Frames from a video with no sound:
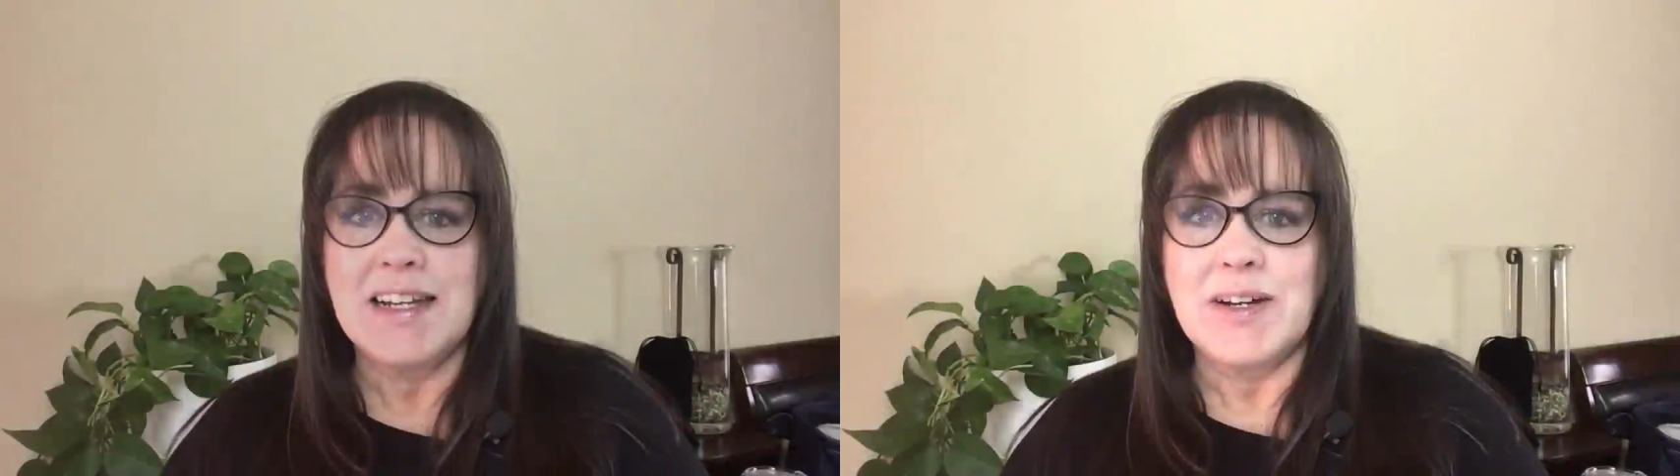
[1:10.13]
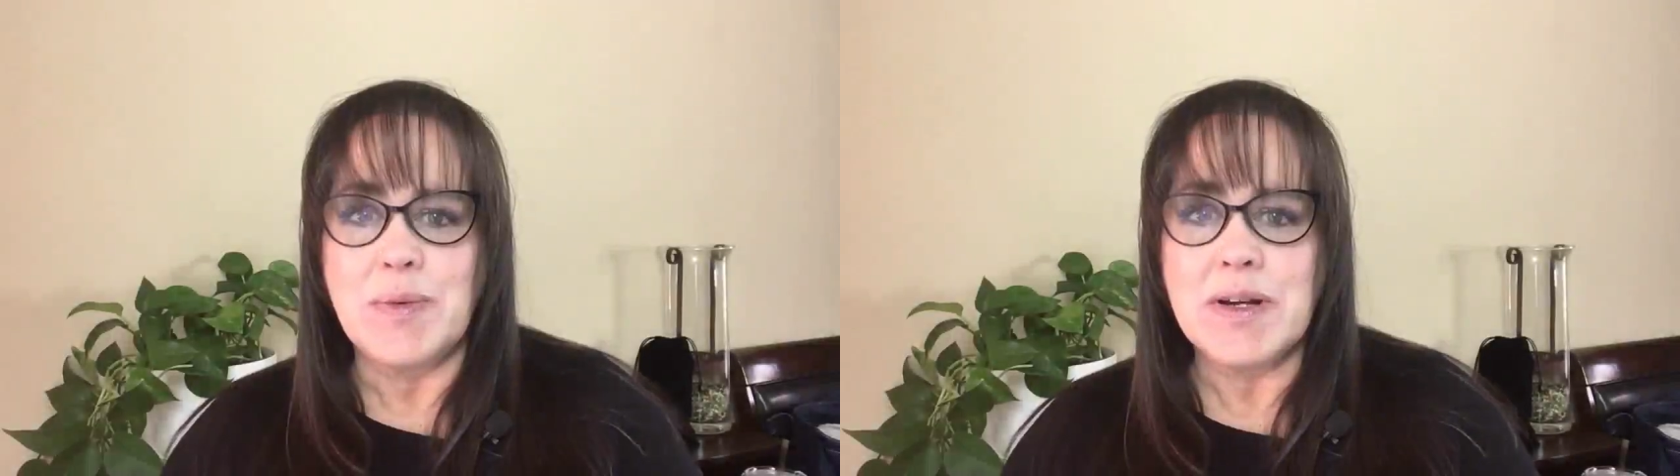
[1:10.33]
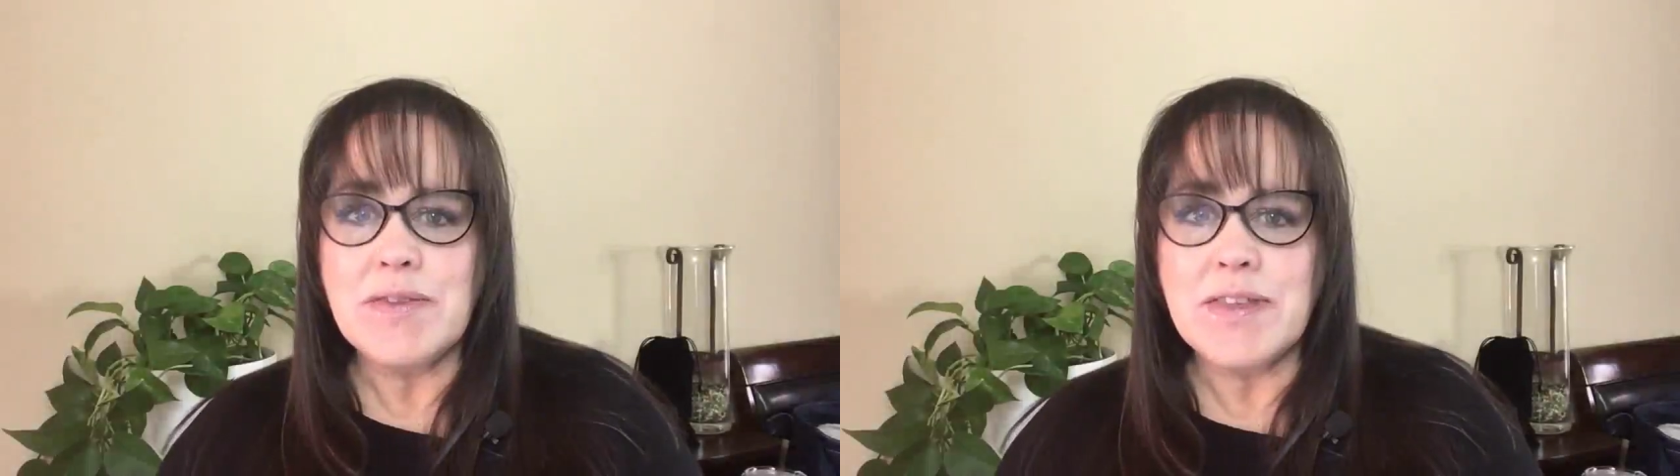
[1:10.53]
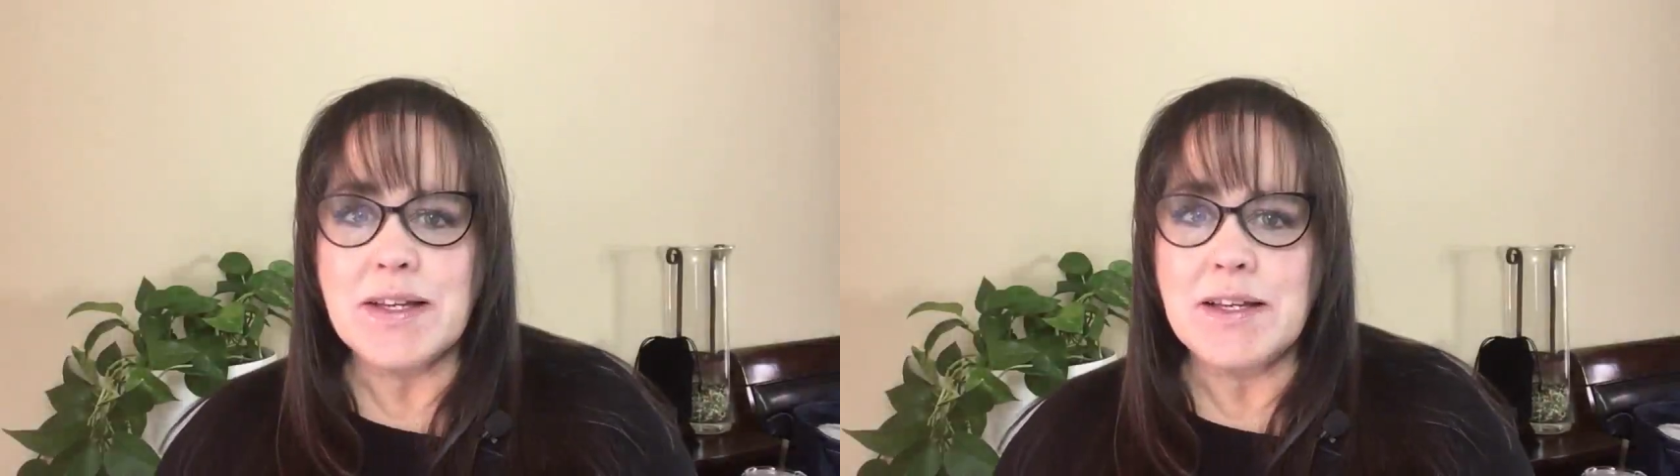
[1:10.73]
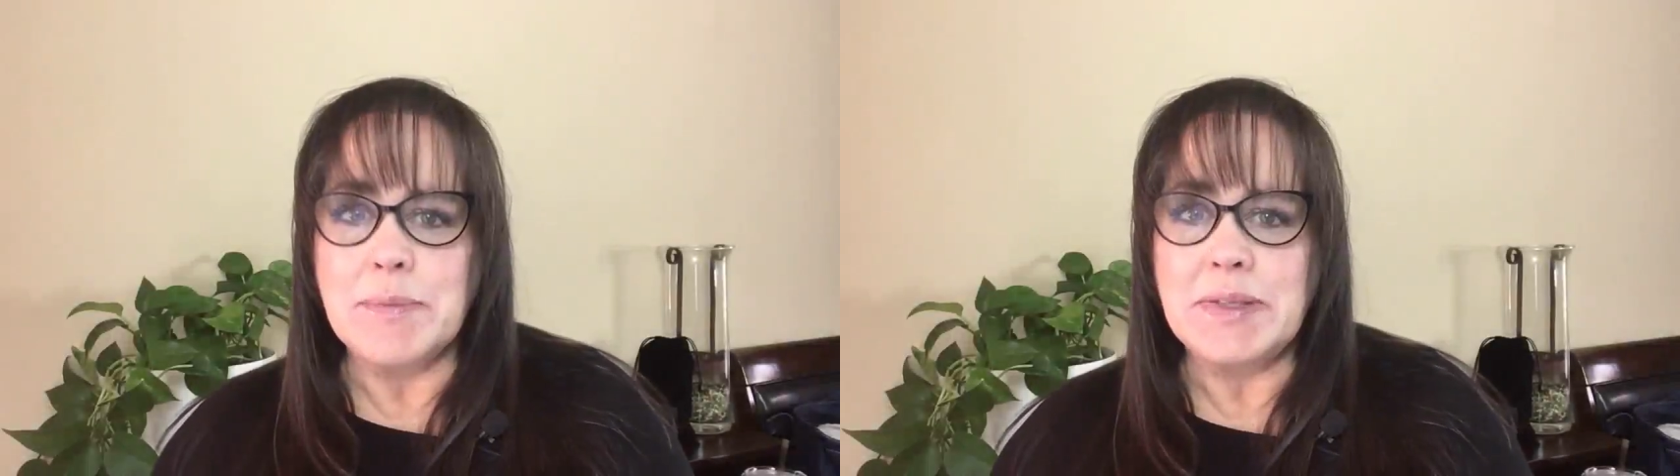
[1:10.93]
One of the
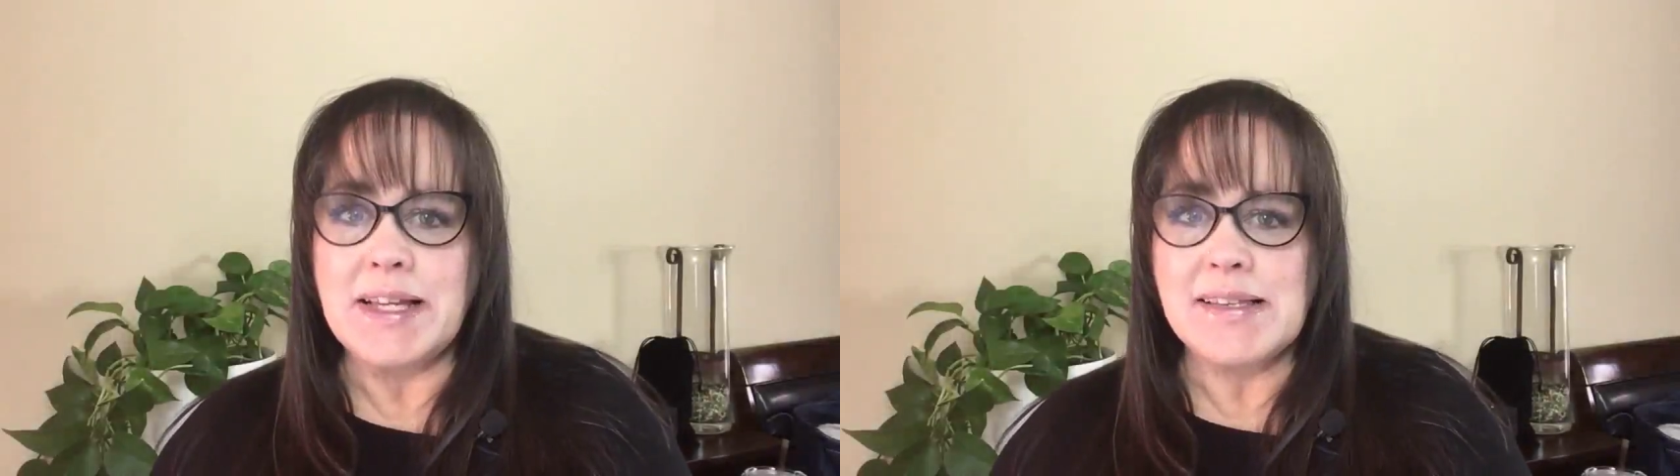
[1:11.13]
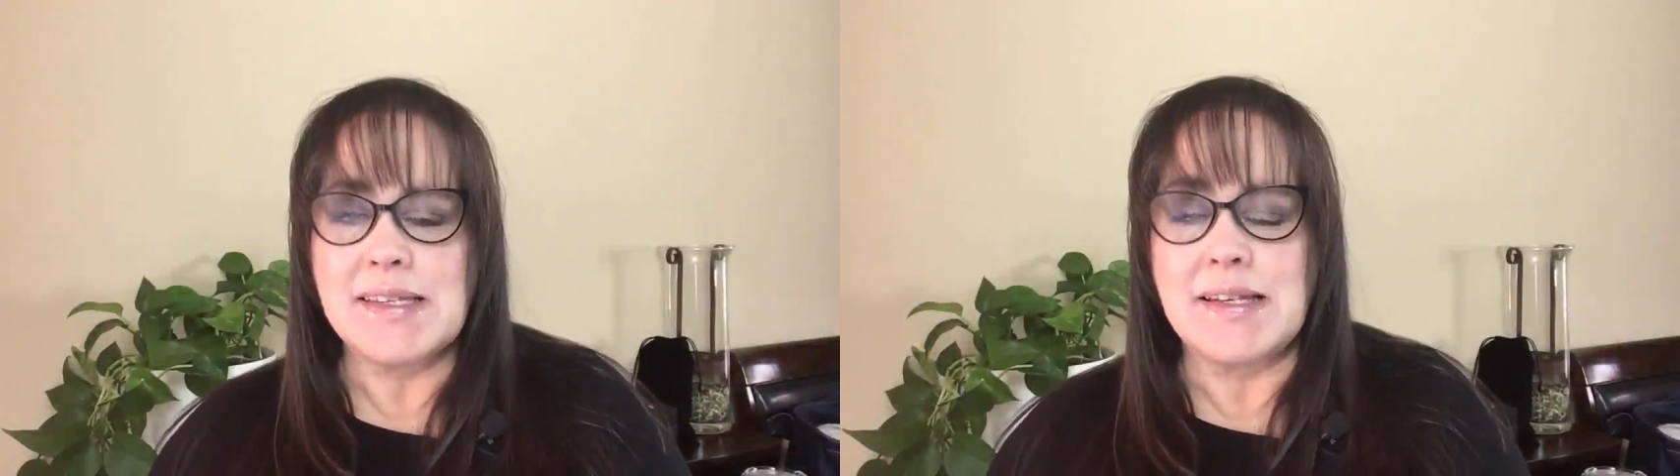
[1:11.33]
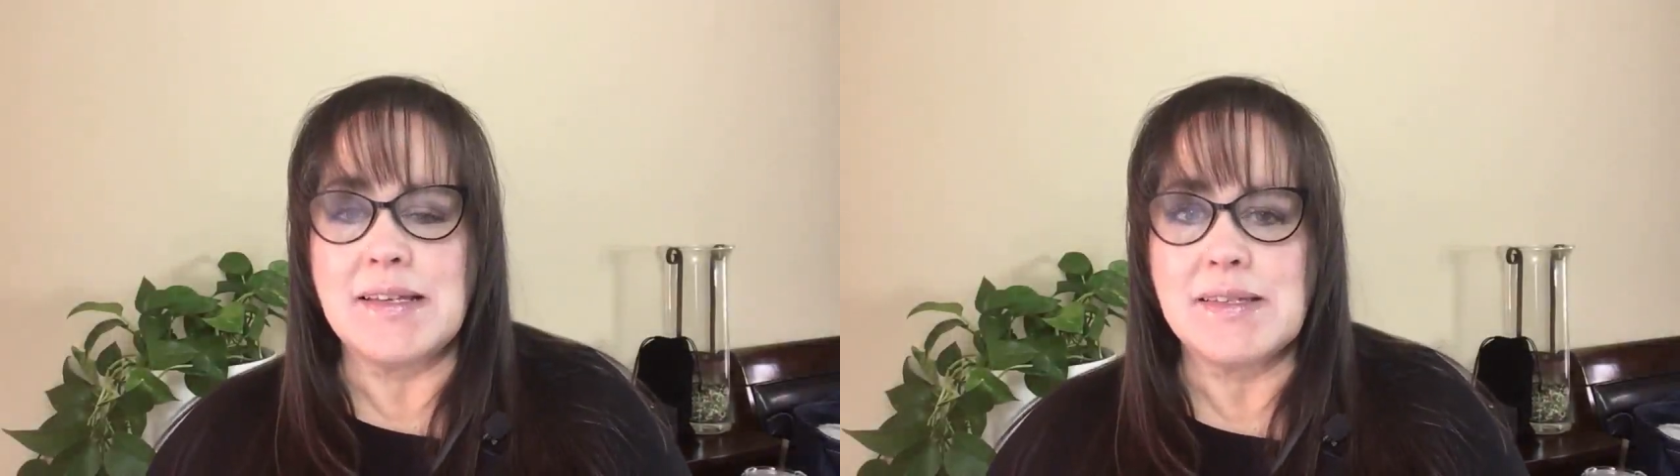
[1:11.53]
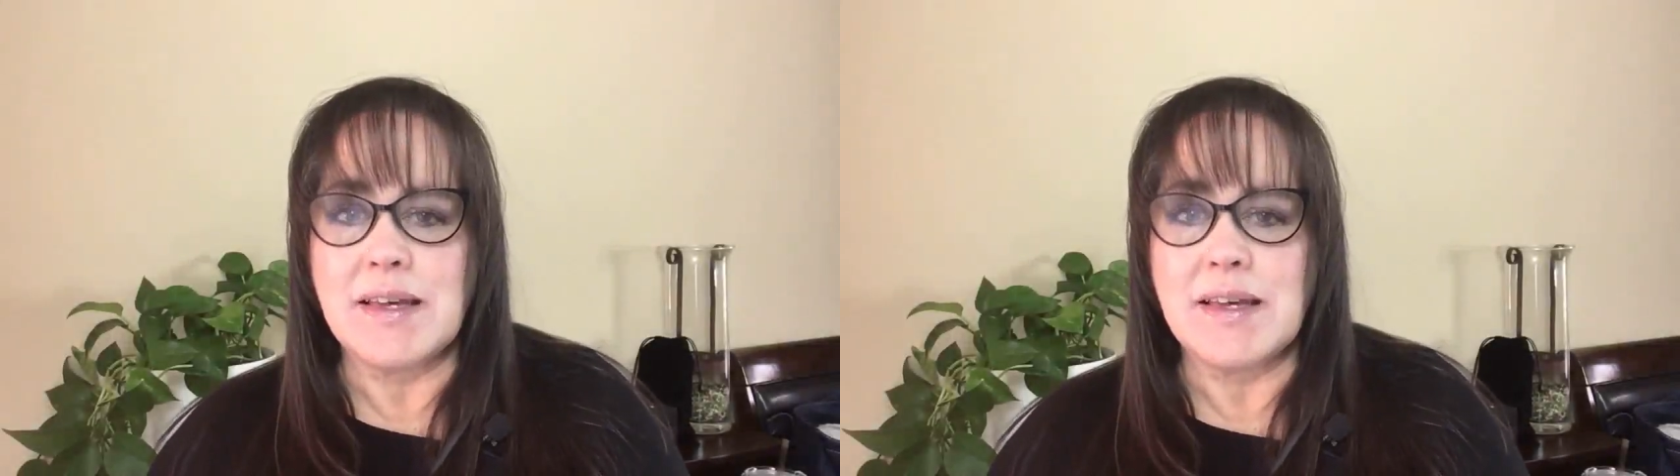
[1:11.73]
complexities